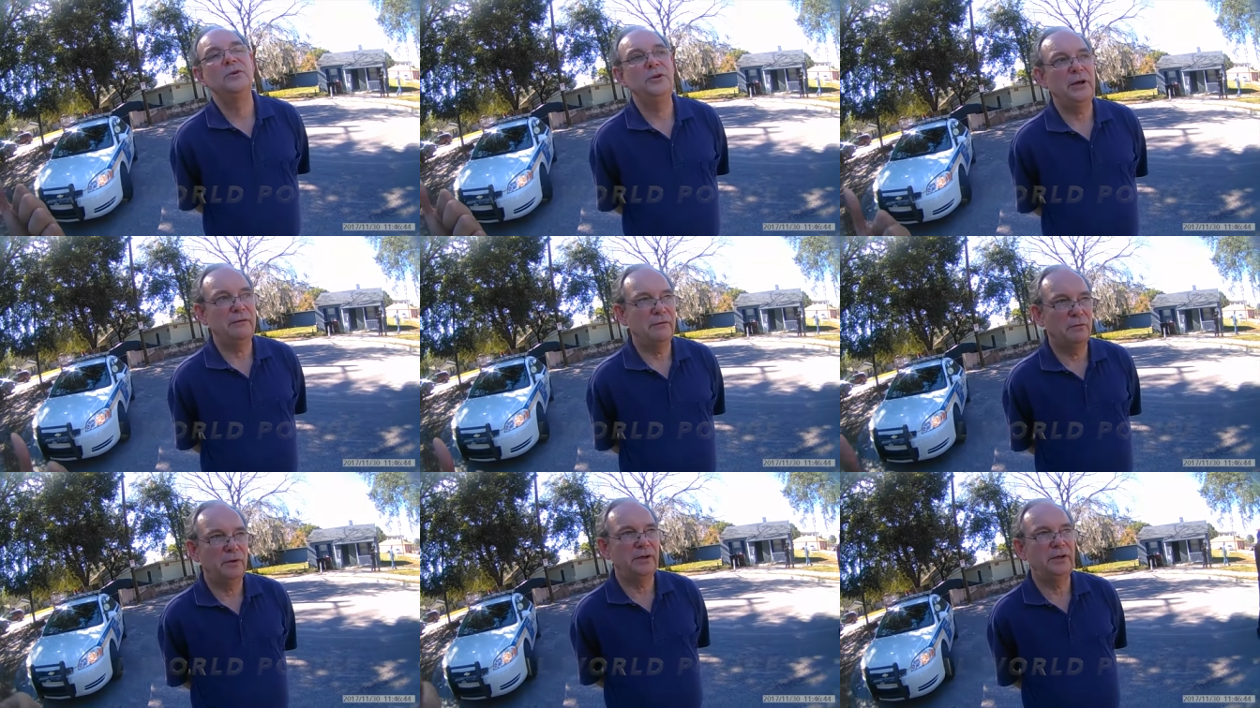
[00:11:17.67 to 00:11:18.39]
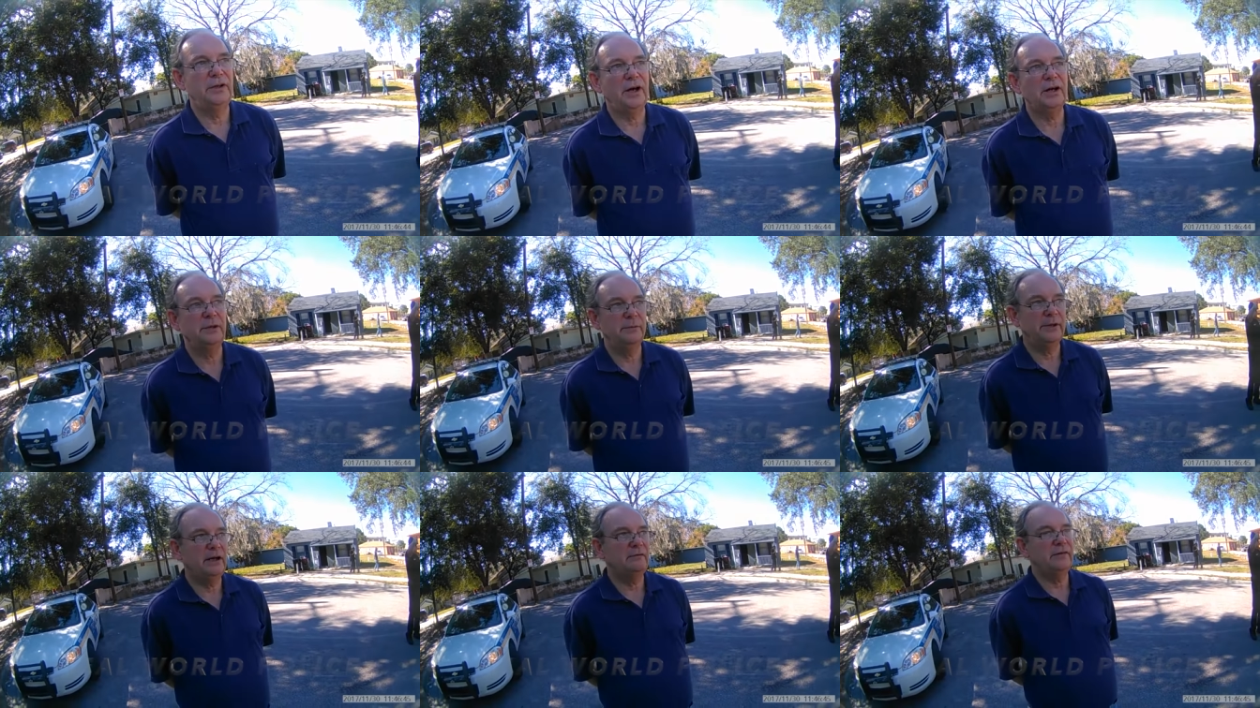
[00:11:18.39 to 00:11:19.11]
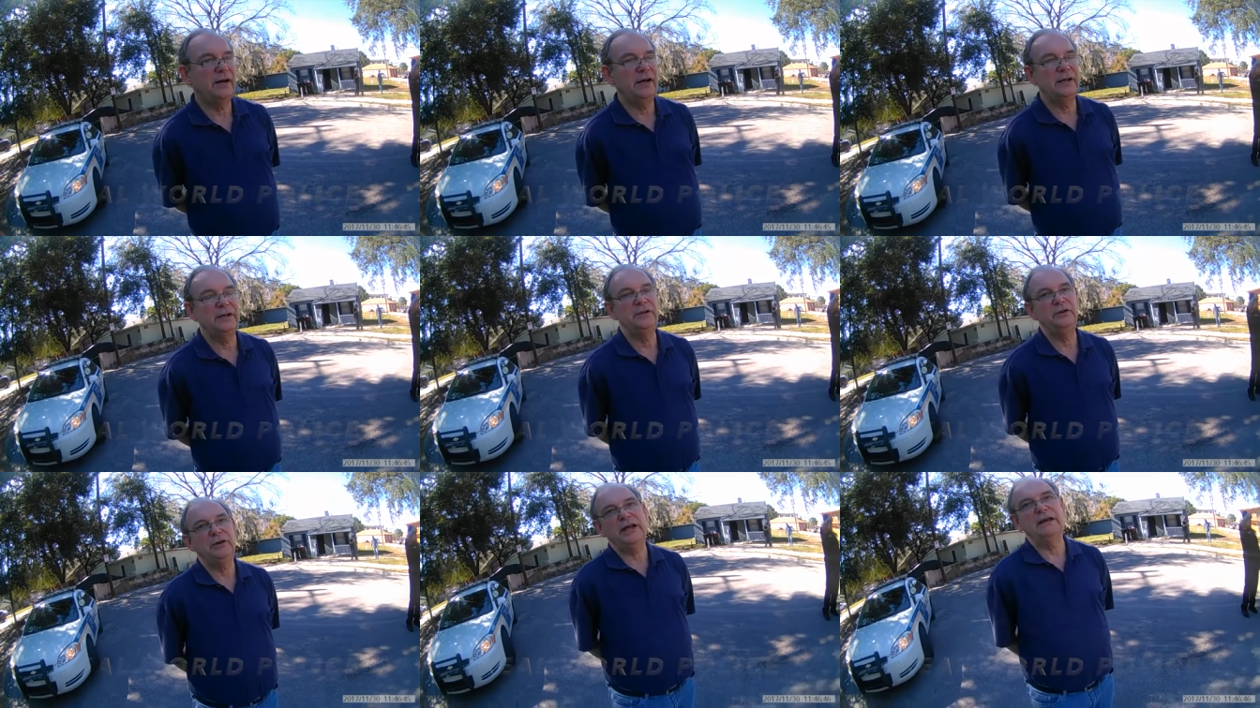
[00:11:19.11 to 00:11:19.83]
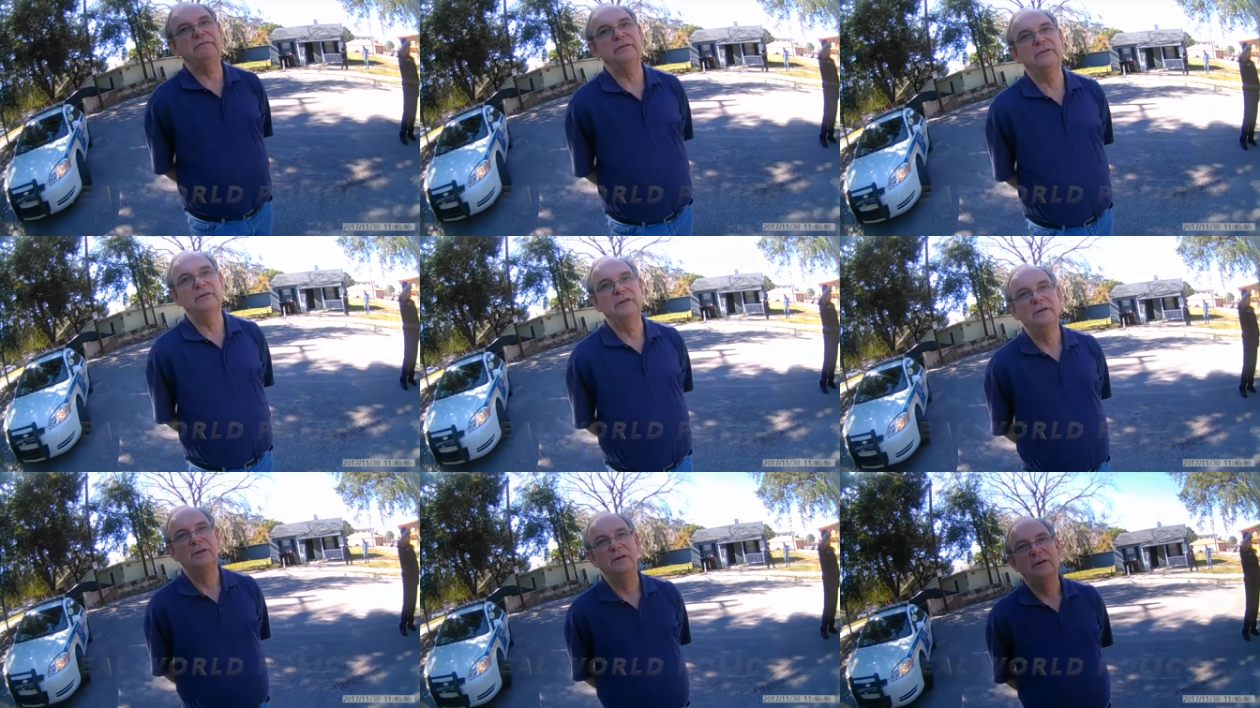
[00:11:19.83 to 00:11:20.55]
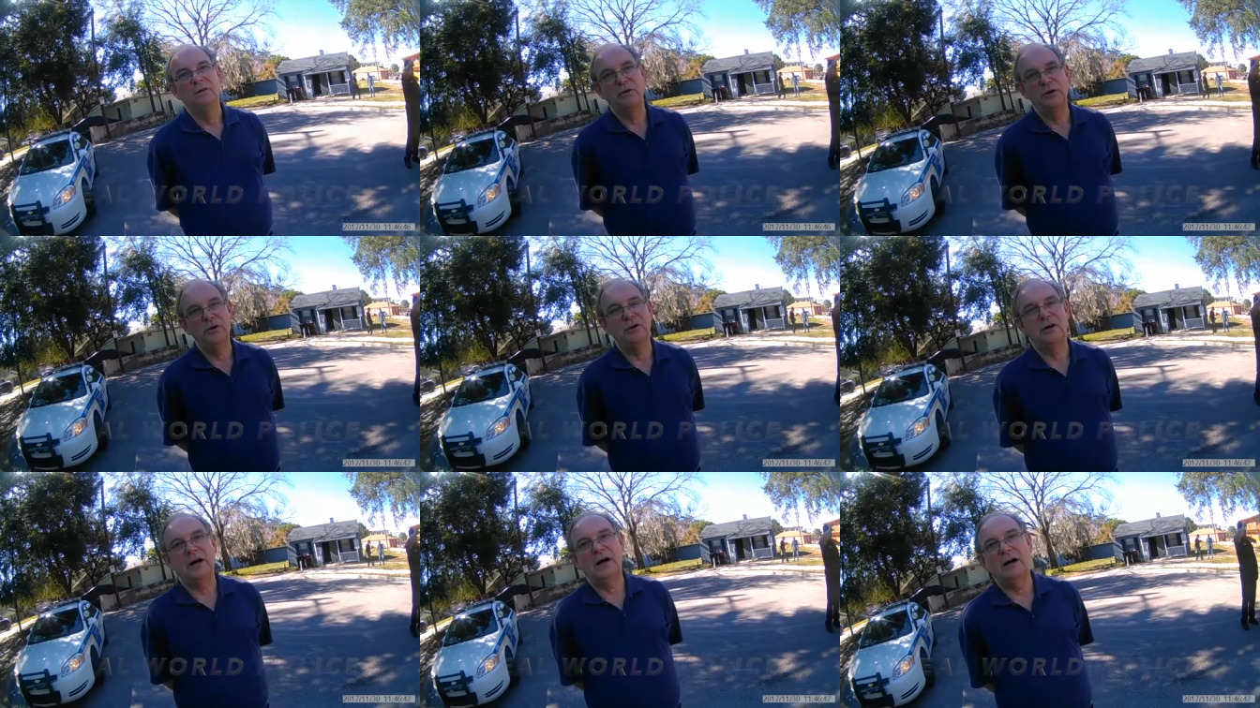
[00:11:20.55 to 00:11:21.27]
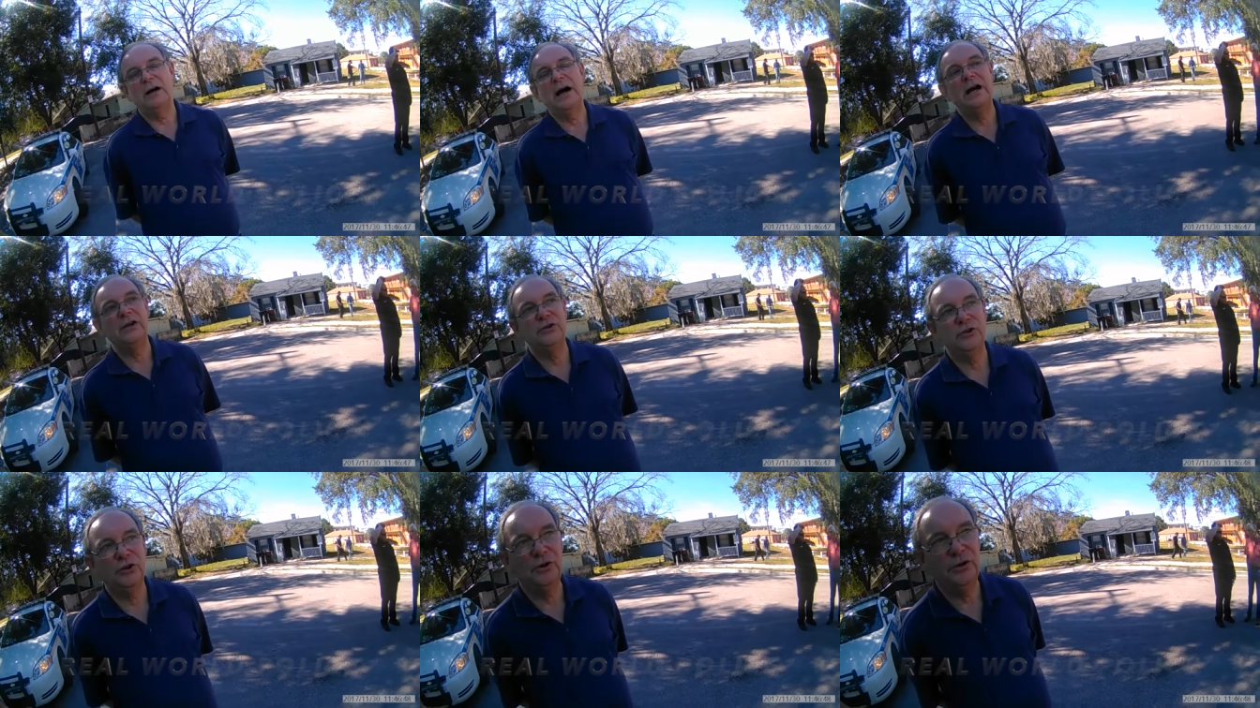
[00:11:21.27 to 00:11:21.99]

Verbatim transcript: Well, you have a written document. I'll find it. If you, you find it, I'll come out here. I'll crank it out for you. I assure